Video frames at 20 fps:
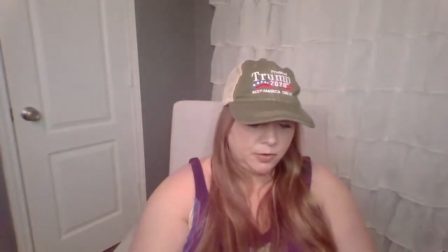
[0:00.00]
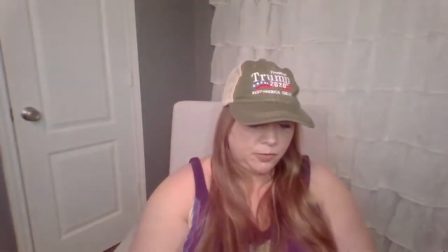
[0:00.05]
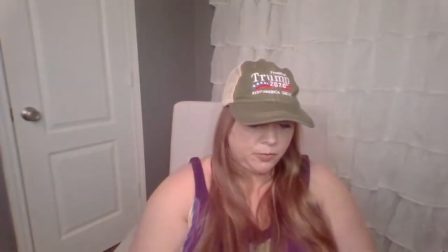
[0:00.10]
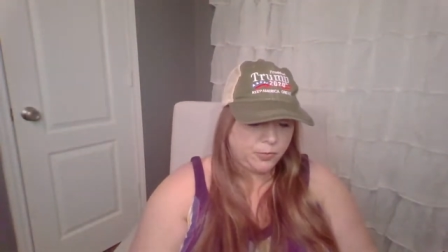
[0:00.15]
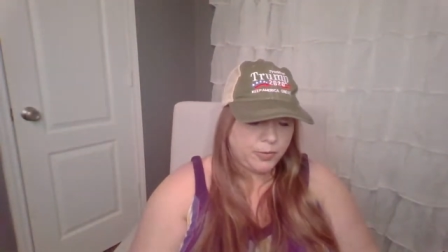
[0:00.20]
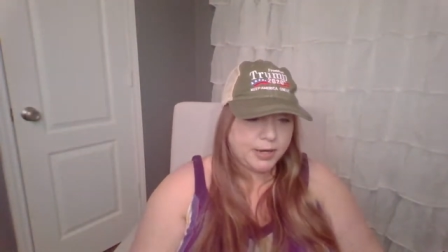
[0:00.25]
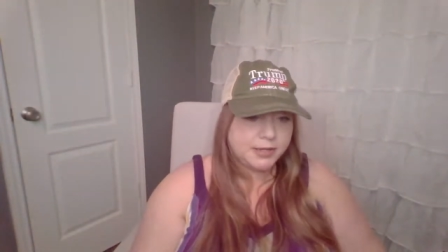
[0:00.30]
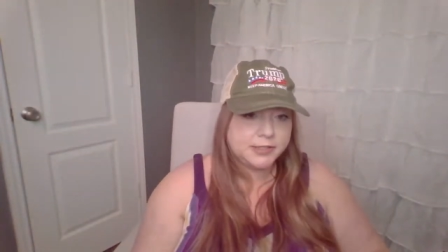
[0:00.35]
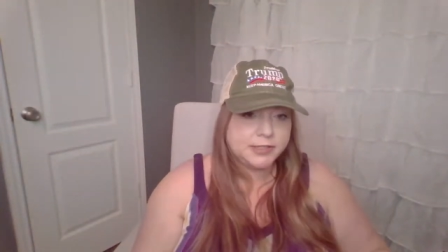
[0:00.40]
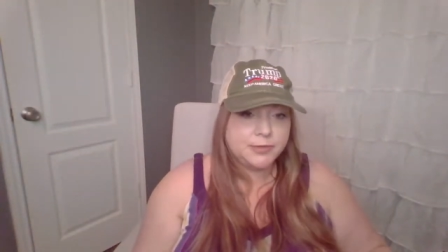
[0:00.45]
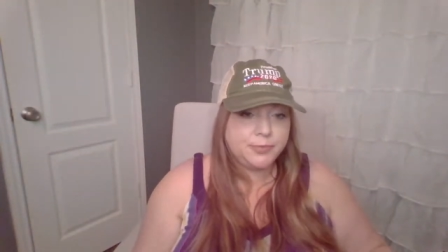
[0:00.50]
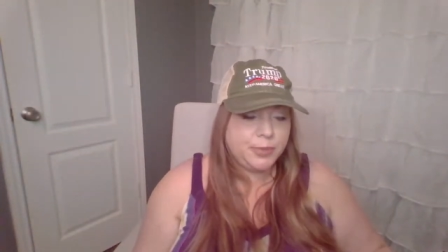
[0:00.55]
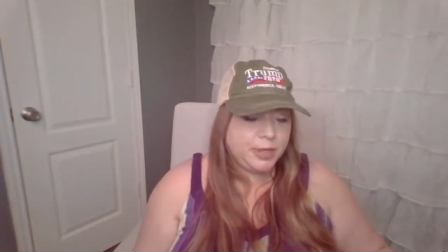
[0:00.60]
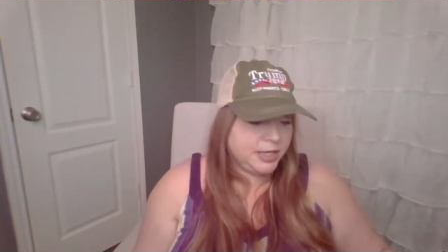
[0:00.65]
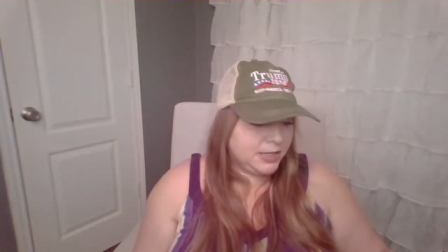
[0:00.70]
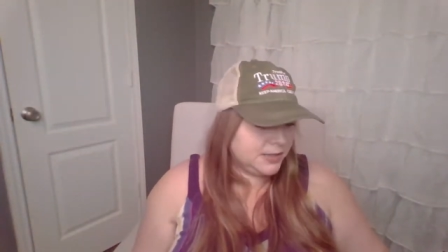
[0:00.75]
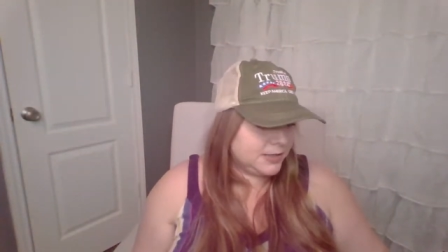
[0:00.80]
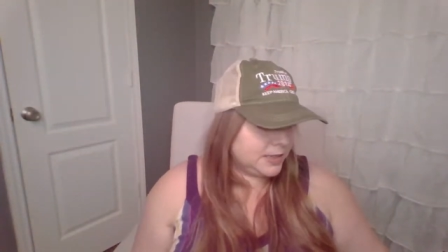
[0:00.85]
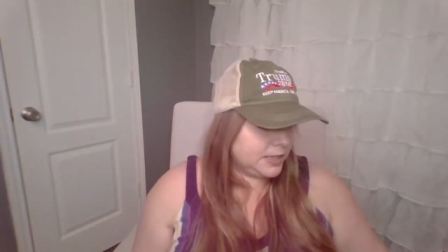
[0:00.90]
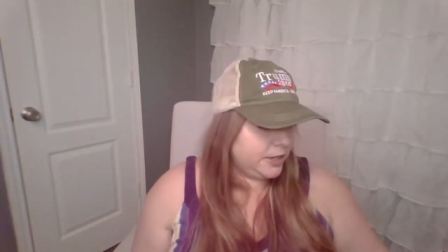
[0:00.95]
rest in
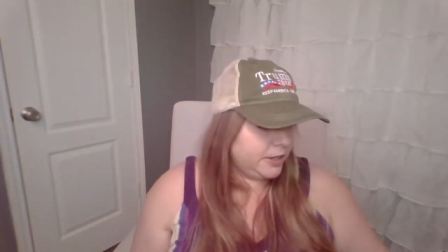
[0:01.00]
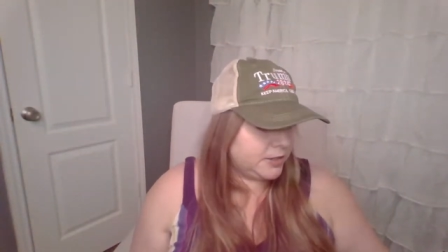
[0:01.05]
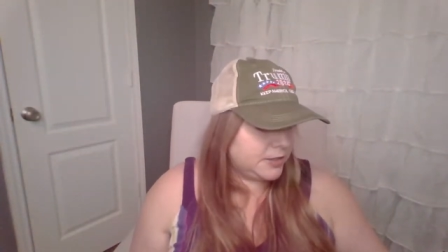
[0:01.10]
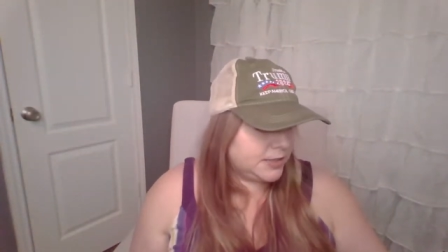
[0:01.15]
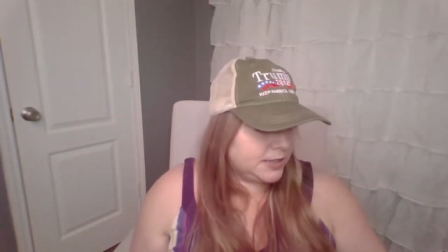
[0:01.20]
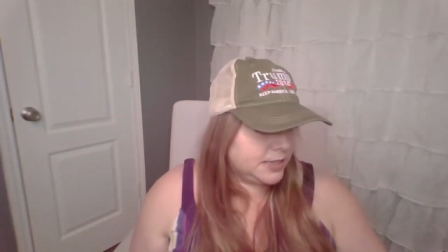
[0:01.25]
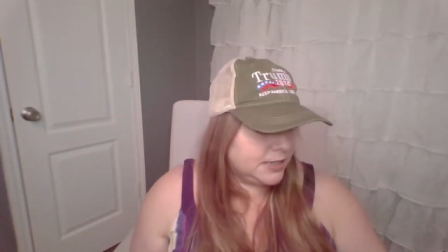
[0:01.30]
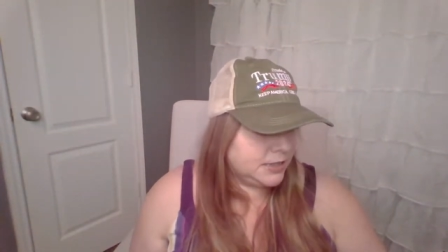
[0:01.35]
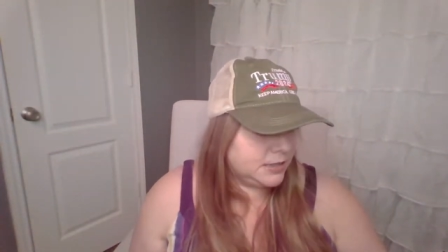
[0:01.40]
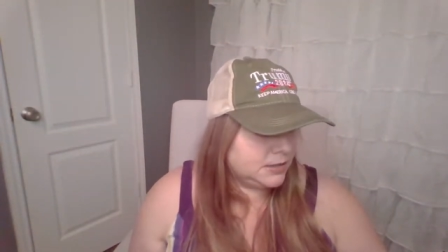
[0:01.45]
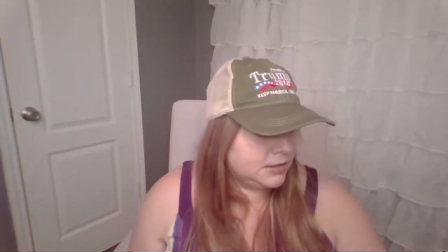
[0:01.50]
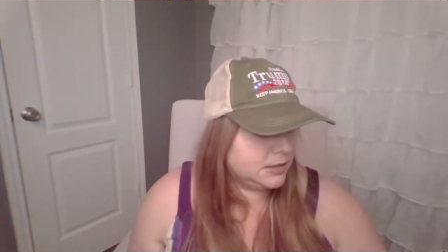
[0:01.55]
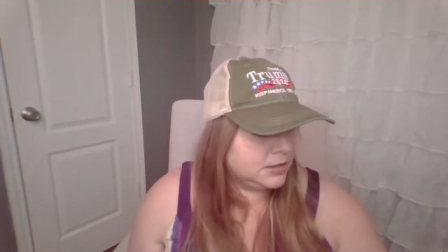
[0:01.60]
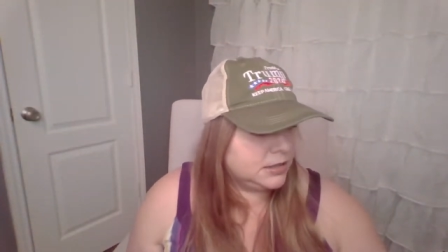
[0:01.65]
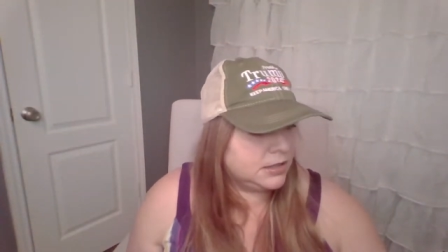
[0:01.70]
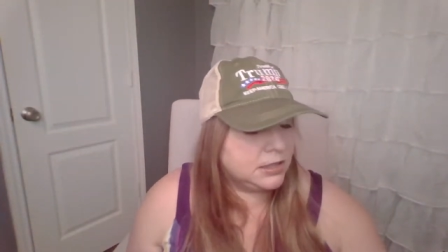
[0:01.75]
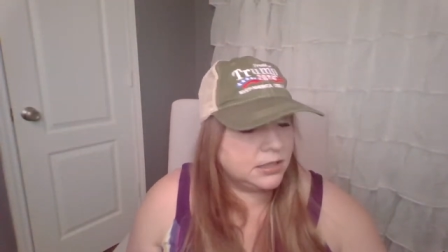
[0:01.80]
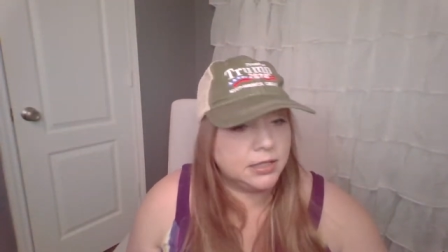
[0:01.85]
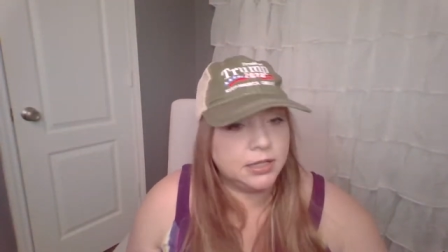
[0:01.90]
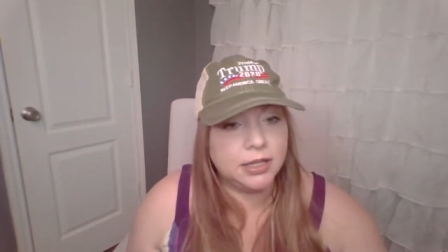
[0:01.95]
peace, Kirsten,
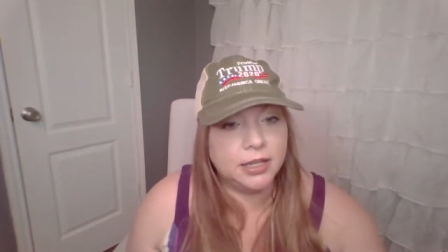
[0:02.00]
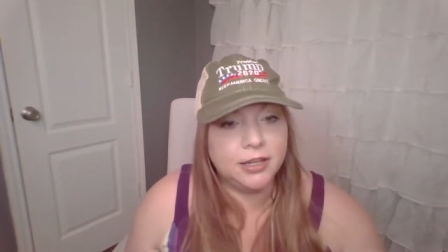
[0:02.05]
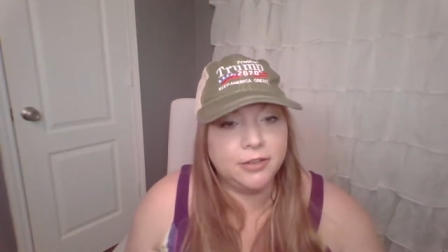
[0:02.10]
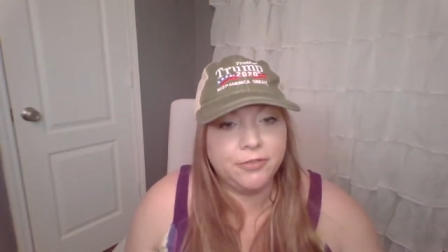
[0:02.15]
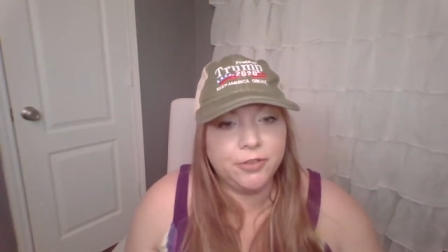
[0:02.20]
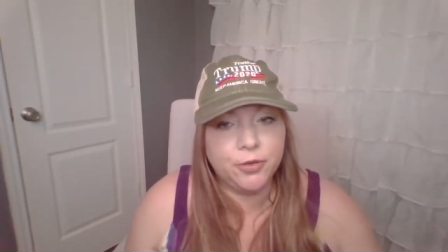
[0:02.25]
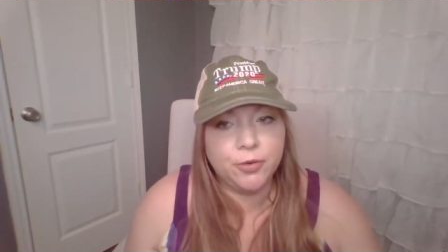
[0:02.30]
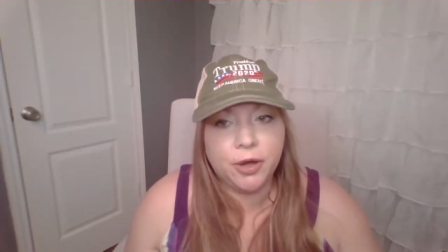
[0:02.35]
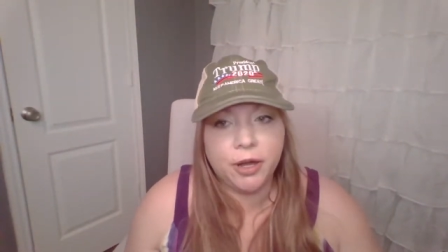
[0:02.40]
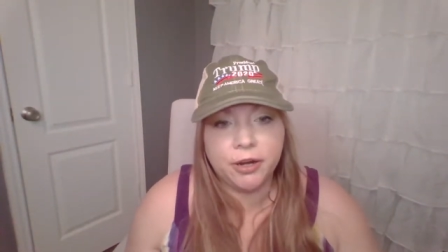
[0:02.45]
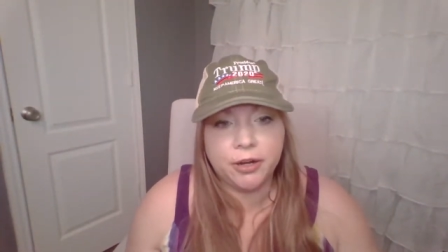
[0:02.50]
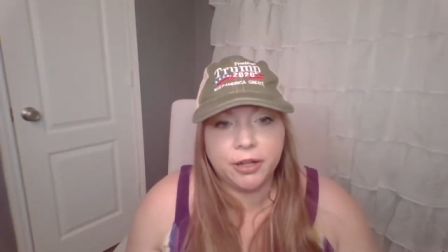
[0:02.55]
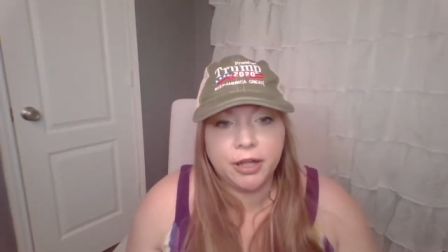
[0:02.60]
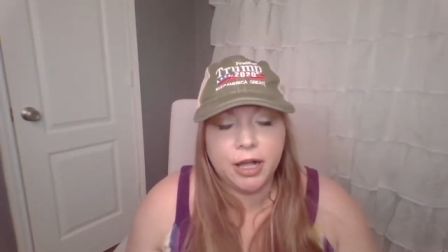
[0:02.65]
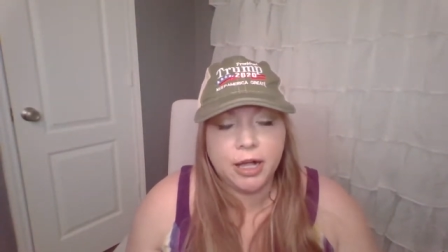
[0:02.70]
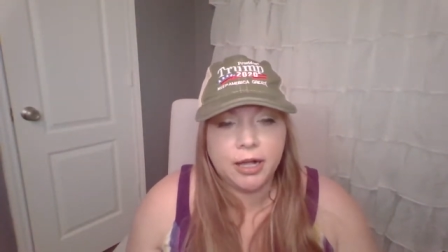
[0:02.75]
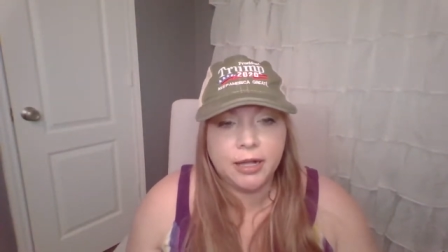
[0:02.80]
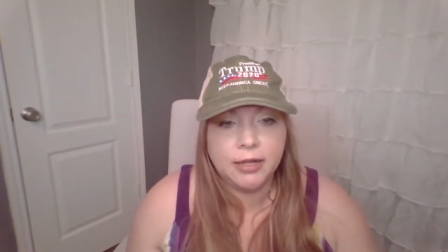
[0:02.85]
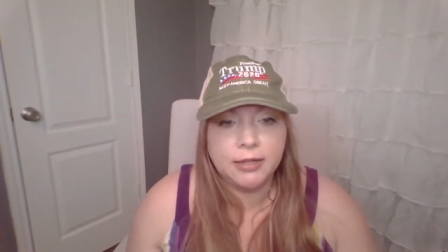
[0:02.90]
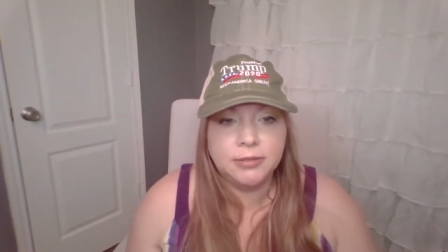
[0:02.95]
if you are
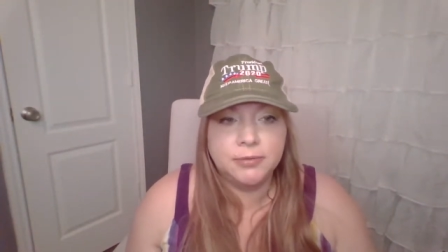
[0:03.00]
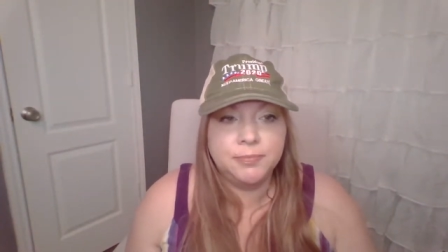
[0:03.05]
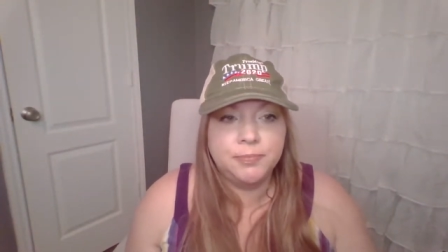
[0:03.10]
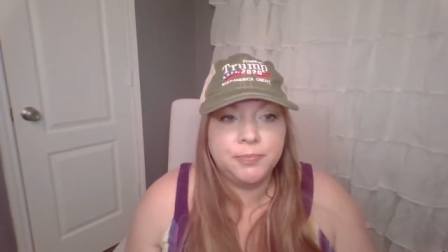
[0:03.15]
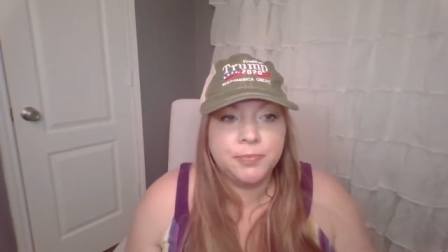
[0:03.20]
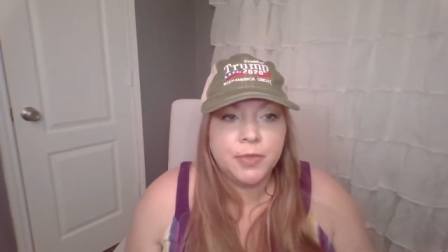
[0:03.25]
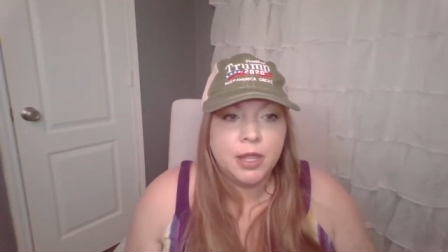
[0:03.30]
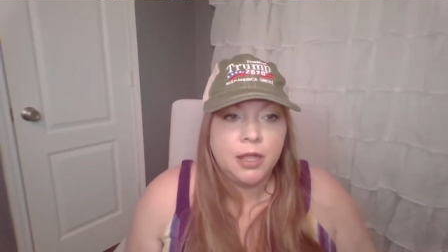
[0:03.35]
gone,